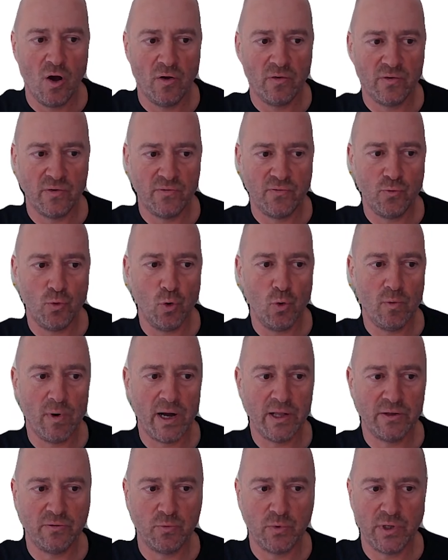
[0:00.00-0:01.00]
The full
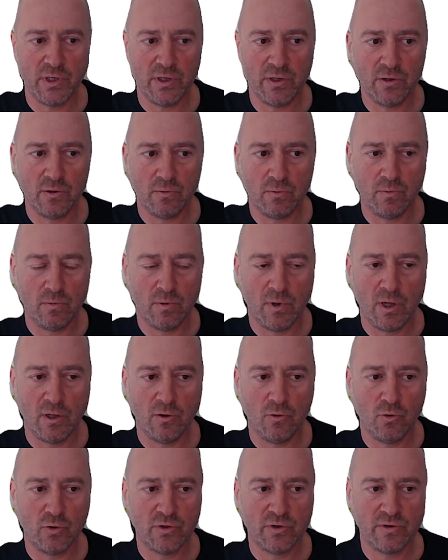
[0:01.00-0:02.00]
one we
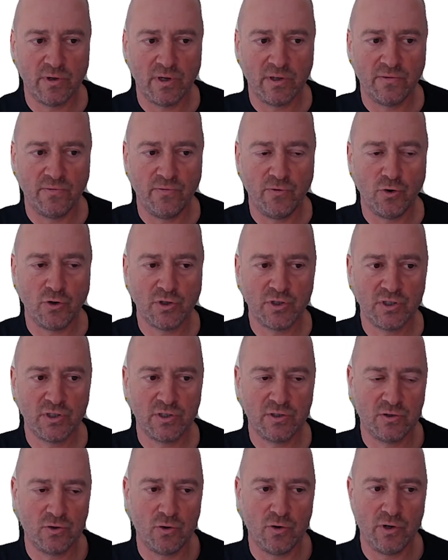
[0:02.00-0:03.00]
looked at
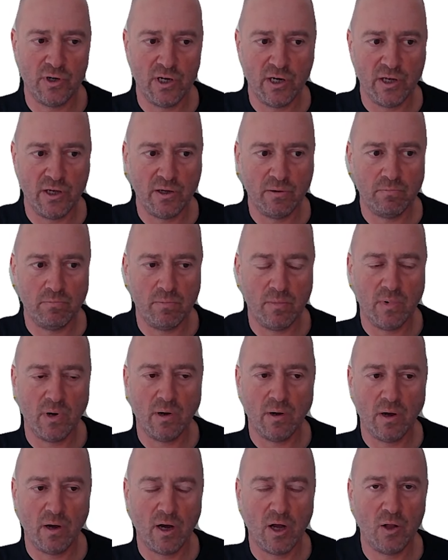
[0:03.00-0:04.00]
first, so really
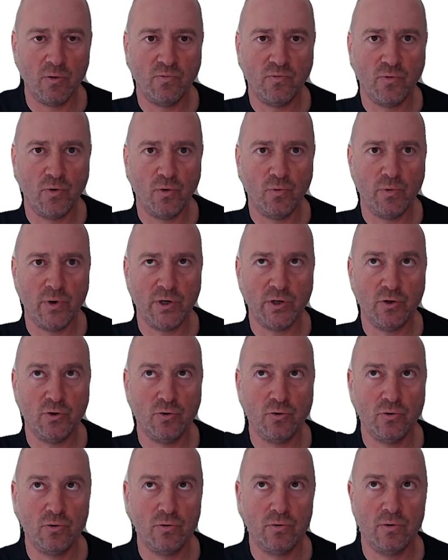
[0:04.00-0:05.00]
helpful when
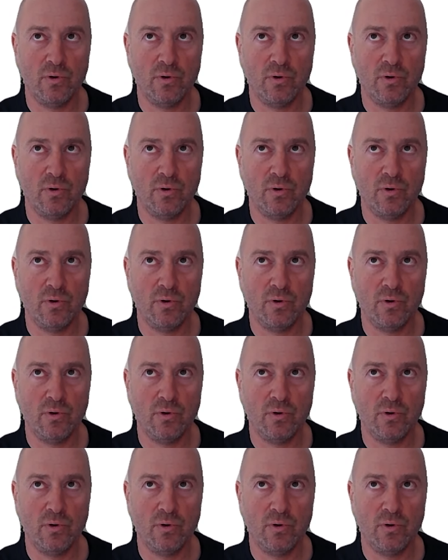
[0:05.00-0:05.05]
you're